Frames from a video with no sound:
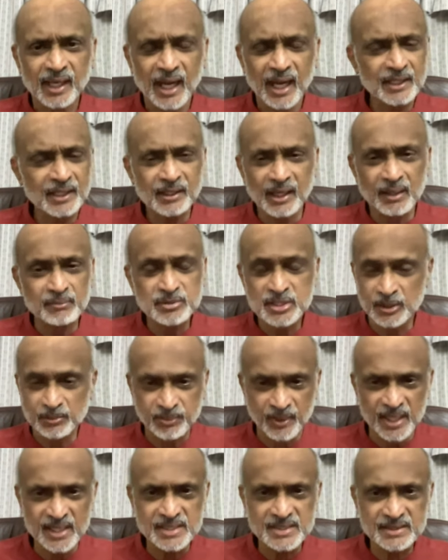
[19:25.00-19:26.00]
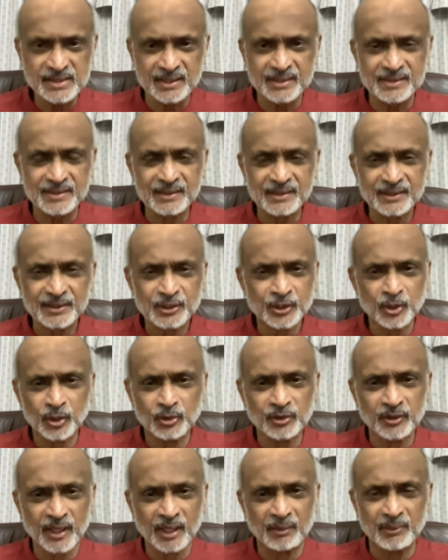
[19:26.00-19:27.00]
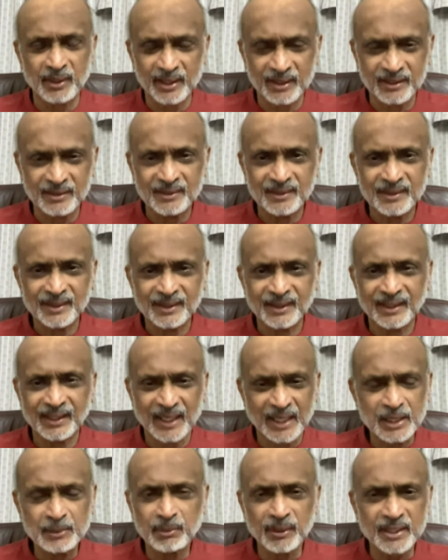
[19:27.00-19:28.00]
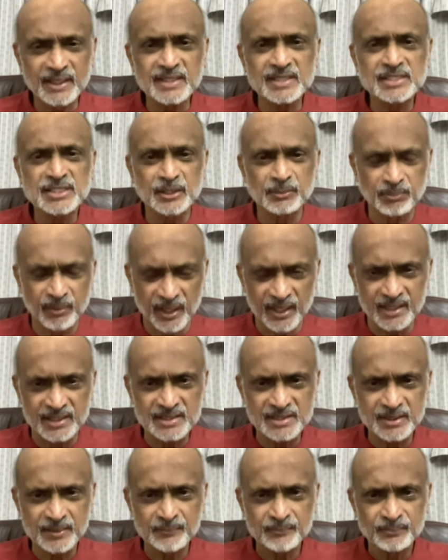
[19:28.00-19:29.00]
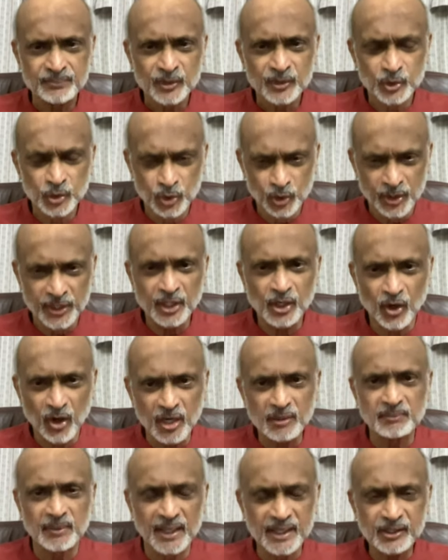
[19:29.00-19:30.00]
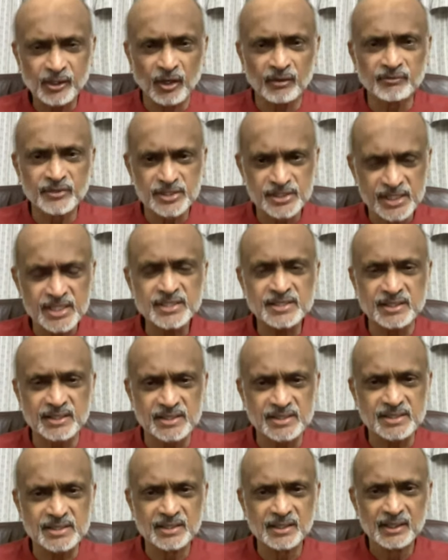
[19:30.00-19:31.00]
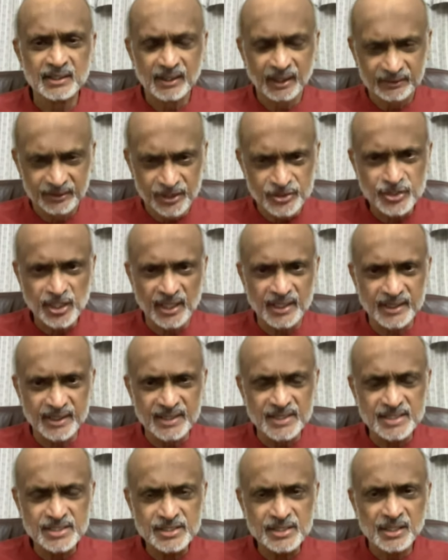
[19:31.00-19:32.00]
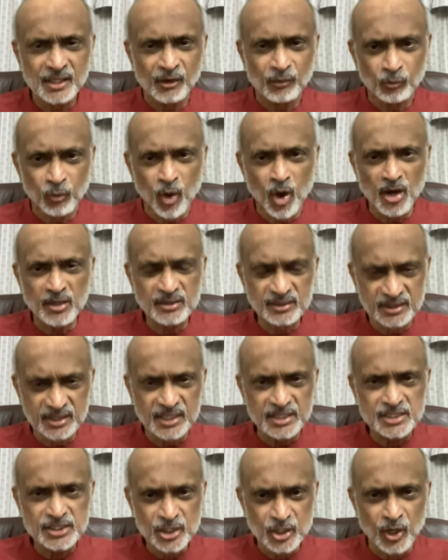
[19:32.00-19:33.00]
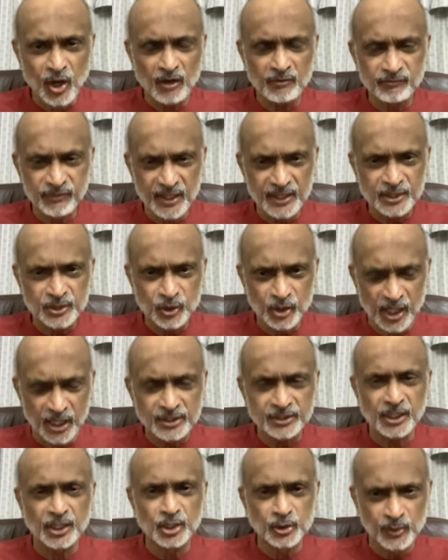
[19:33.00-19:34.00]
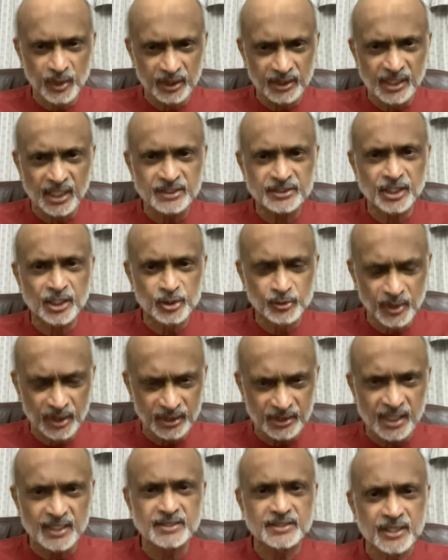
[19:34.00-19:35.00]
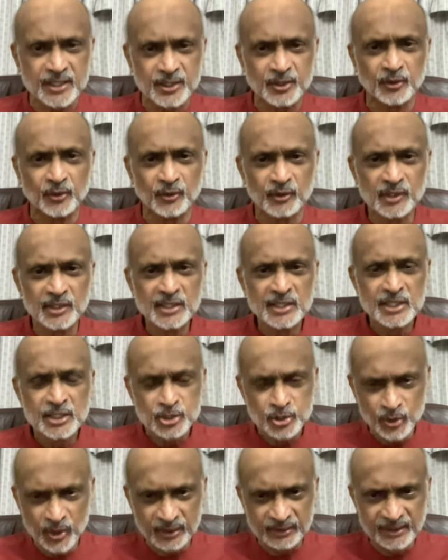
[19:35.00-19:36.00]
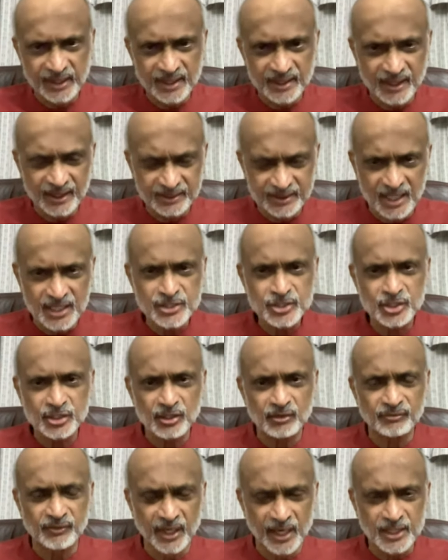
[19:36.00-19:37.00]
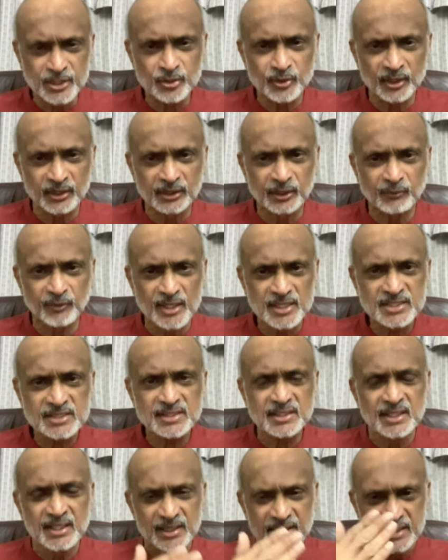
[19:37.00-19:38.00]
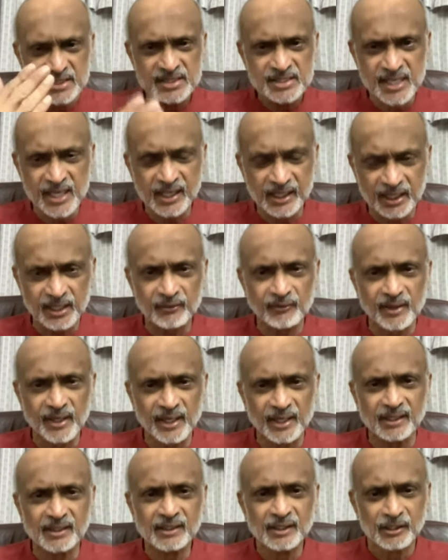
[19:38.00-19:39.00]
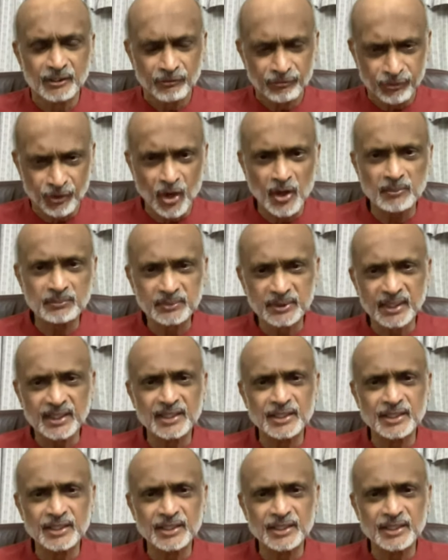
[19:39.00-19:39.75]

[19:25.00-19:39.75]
I, am surprised that, you know, I mean, uh, anybody is surprised. You recall my conversations that the Chinese want this conflict to continue and continue and continue so that the attention of NATO and the West is taken away from the